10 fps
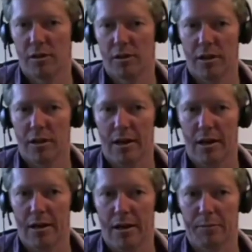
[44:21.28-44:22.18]

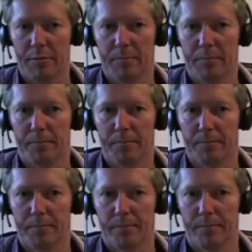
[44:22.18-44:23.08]
um,
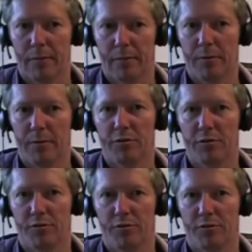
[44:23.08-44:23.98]
and we do 5
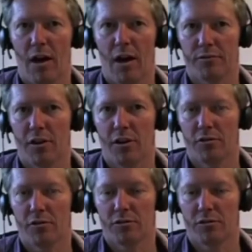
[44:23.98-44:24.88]
of those
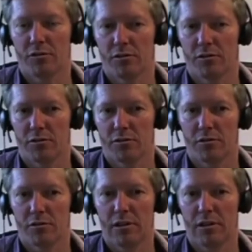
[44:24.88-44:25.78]
a
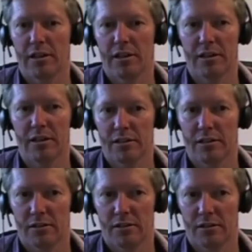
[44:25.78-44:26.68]
year.
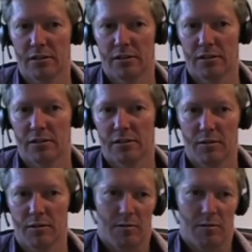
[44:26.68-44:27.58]
So
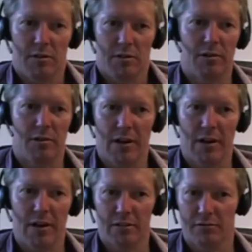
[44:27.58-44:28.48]
somewhere around
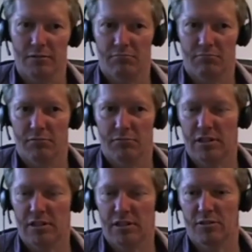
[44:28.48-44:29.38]

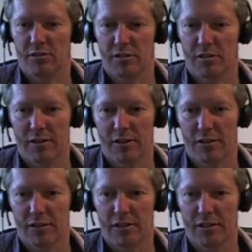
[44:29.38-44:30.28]
600 or 700
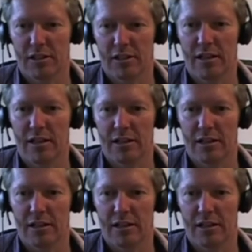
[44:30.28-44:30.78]
a year